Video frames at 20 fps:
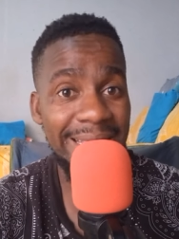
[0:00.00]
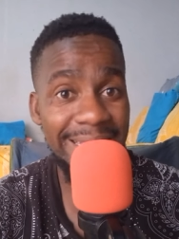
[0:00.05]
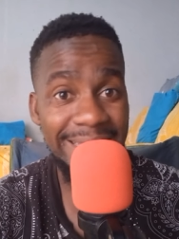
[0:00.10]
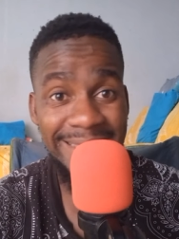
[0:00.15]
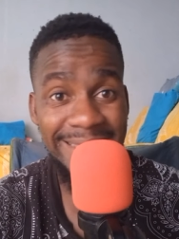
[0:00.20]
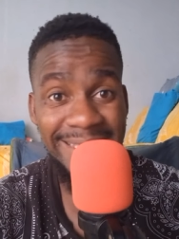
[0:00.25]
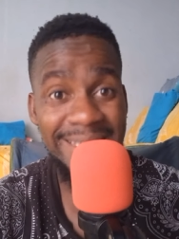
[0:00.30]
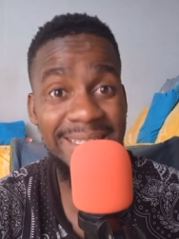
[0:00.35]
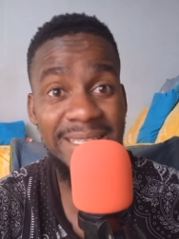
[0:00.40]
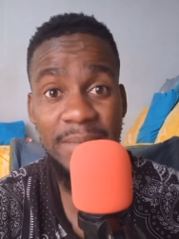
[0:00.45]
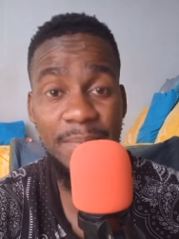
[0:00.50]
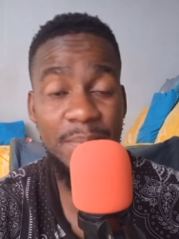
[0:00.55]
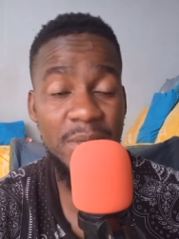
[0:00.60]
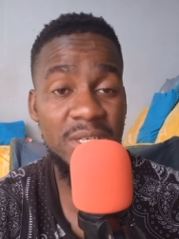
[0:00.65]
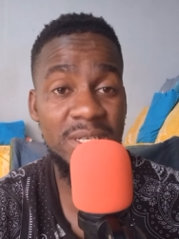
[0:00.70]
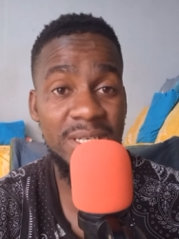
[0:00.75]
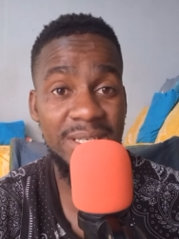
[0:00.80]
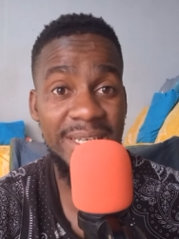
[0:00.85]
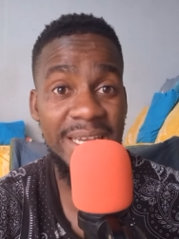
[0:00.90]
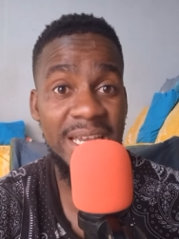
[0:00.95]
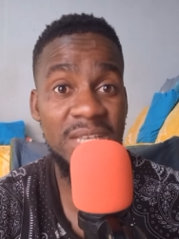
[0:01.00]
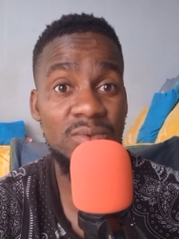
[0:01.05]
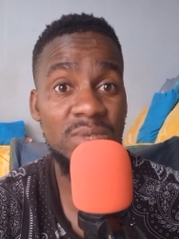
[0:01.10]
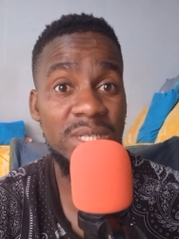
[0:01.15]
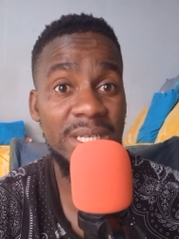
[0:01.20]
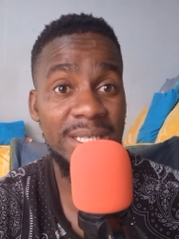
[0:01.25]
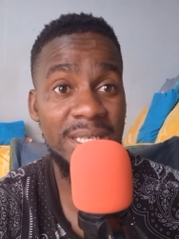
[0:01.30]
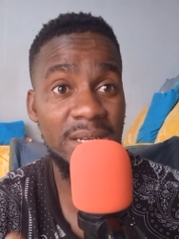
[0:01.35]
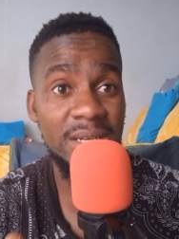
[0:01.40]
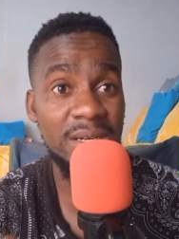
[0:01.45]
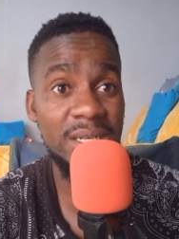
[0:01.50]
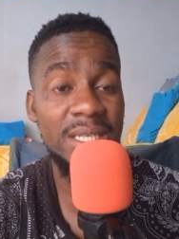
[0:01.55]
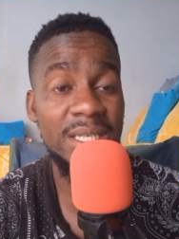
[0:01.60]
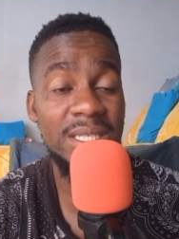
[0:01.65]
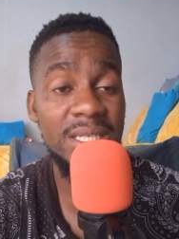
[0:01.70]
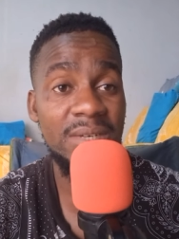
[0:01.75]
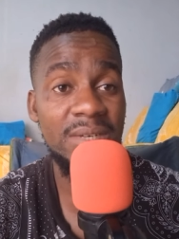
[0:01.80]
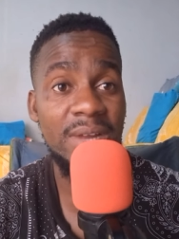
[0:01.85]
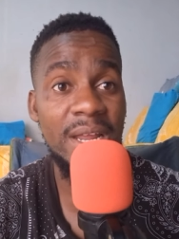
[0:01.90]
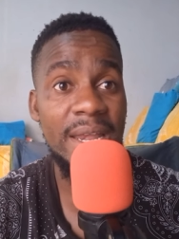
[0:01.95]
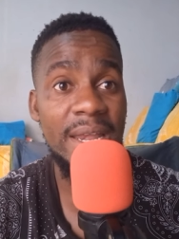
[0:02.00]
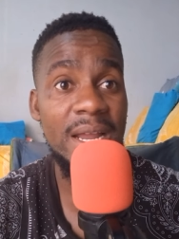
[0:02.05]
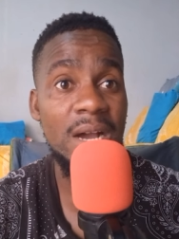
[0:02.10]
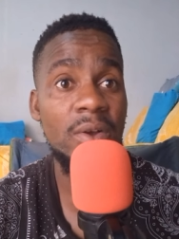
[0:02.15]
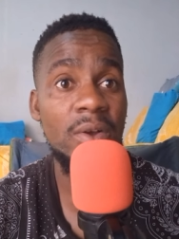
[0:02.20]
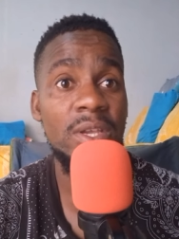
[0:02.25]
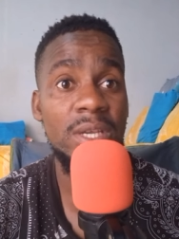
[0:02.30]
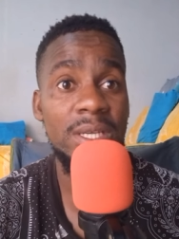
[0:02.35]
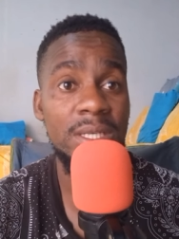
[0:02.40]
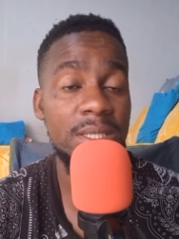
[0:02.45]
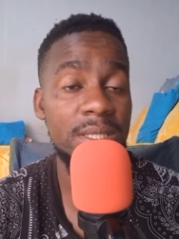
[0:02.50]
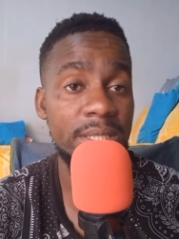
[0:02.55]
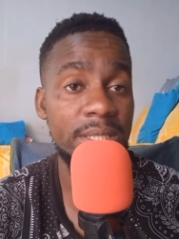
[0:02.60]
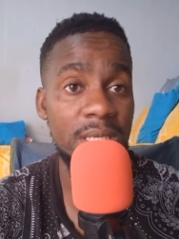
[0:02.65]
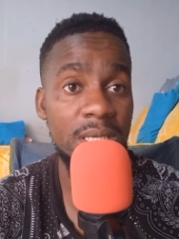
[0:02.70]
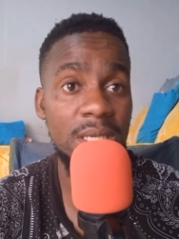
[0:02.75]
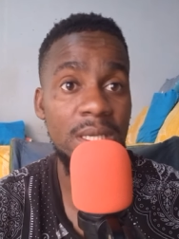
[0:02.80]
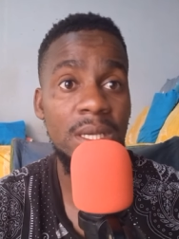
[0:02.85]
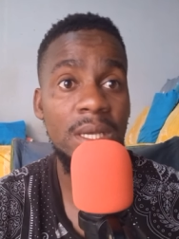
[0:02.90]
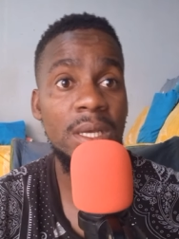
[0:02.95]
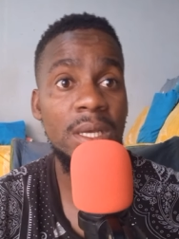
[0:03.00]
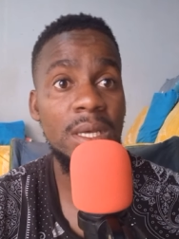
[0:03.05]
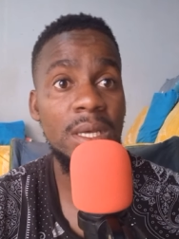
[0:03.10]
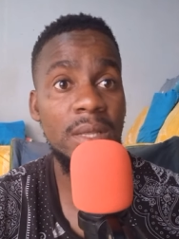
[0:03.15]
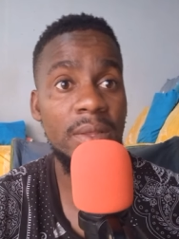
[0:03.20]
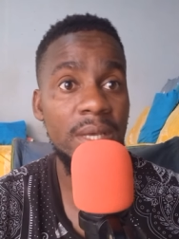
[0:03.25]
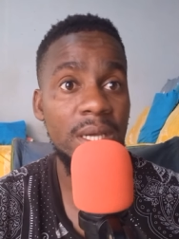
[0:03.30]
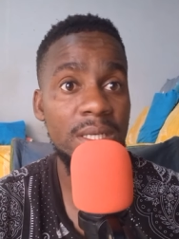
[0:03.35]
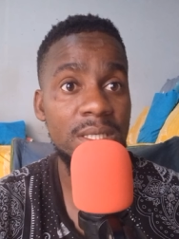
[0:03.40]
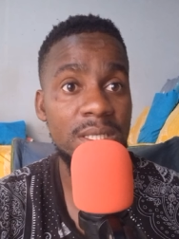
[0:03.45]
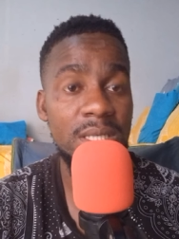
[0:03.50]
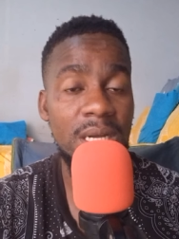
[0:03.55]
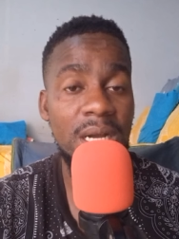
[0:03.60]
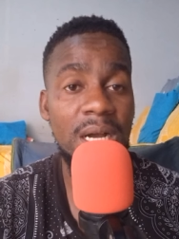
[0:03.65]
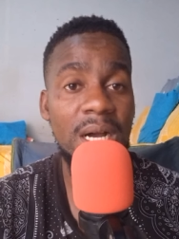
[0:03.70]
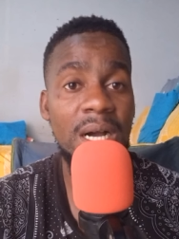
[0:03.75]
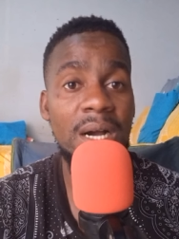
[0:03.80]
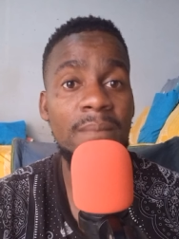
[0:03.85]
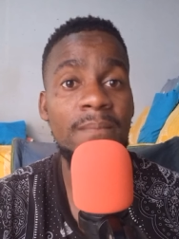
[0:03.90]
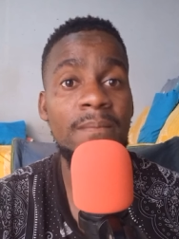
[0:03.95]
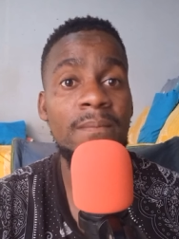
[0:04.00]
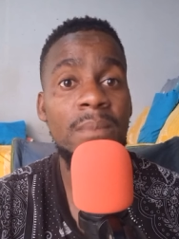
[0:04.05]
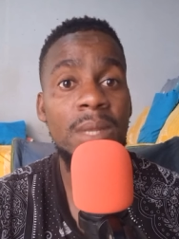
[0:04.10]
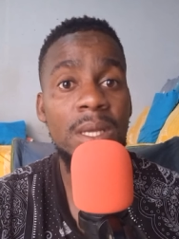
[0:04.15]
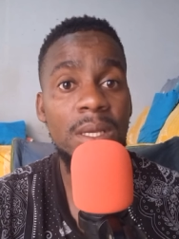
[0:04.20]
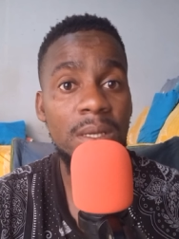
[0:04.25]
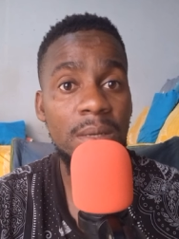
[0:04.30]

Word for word: this is the pictures guys which are circulating right now you can see that um